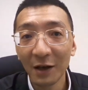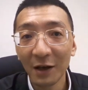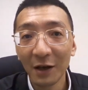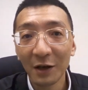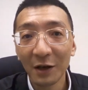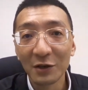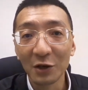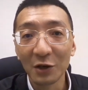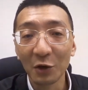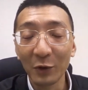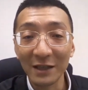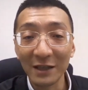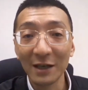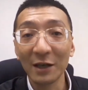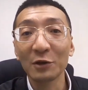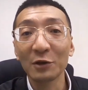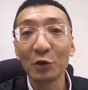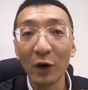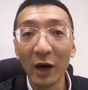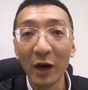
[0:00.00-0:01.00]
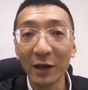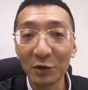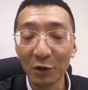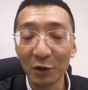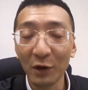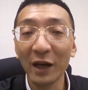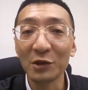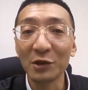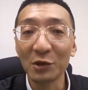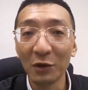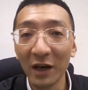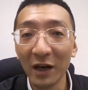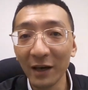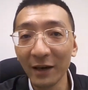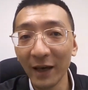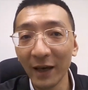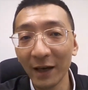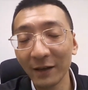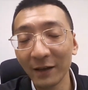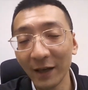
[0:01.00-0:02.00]
So we just try,
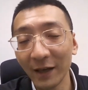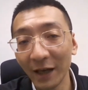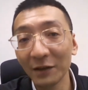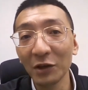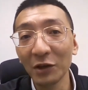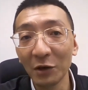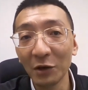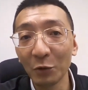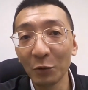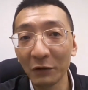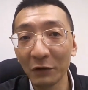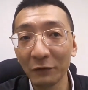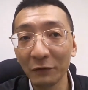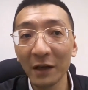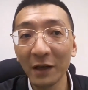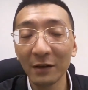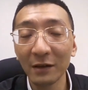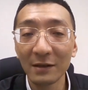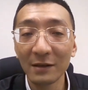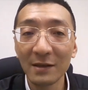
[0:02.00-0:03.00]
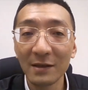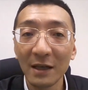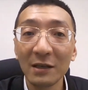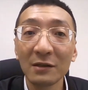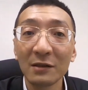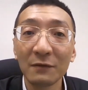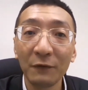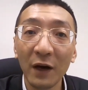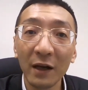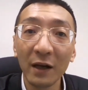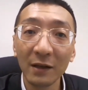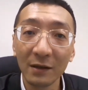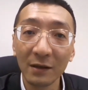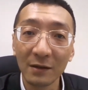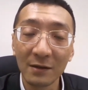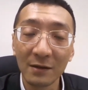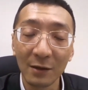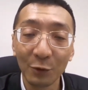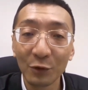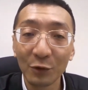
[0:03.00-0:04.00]
and until we find a satisfied
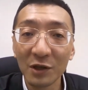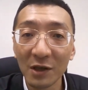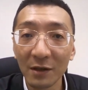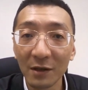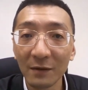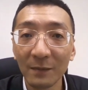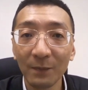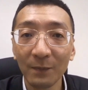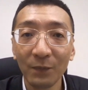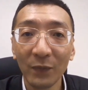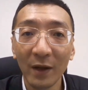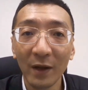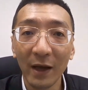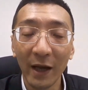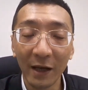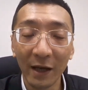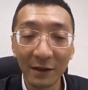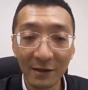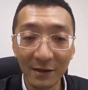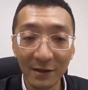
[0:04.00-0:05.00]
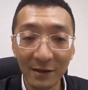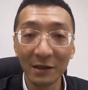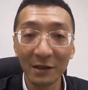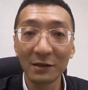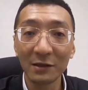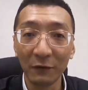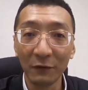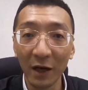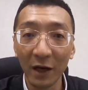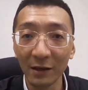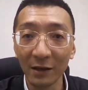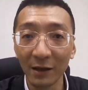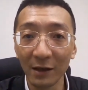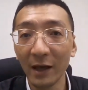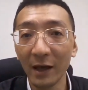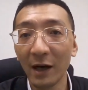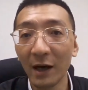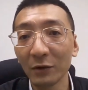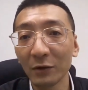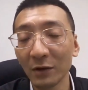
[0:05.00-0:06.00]
solution and satisfy the
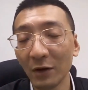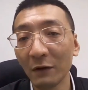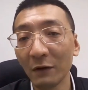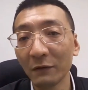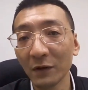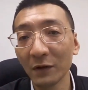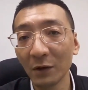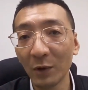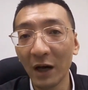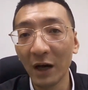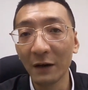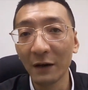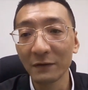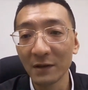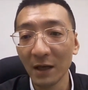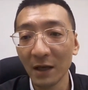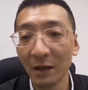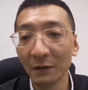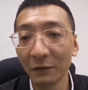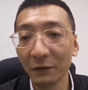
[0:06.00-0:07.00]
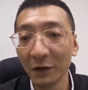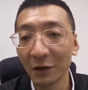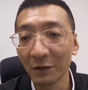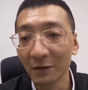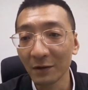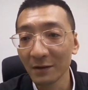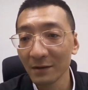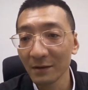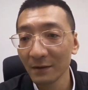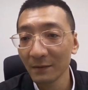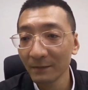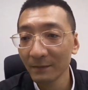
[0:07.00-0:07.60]
layout of the graphs and figures.